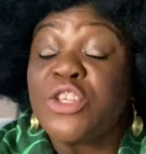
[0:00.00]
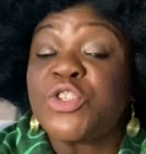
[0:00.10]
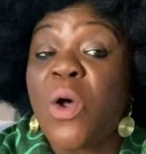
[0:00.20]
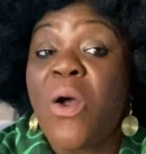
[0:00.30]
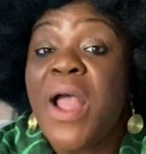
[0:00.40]

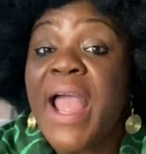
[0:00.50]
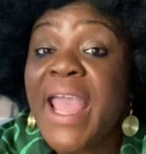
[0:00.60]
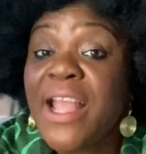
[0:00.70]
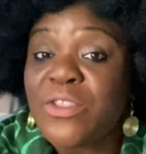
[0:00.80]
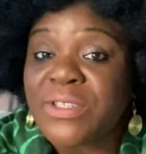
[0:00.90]
So
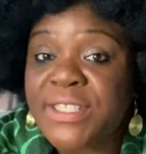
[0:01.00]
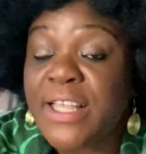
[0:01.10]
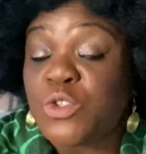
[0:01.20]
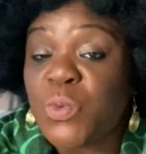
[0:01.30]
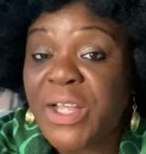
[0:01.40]
in the
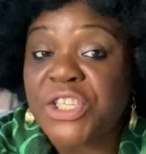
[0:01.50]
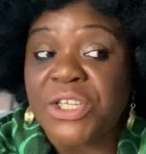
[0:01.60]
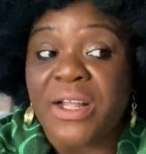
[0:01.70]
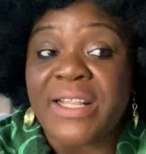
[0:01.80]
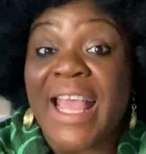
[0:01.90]

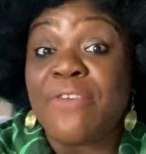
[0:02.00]
situation,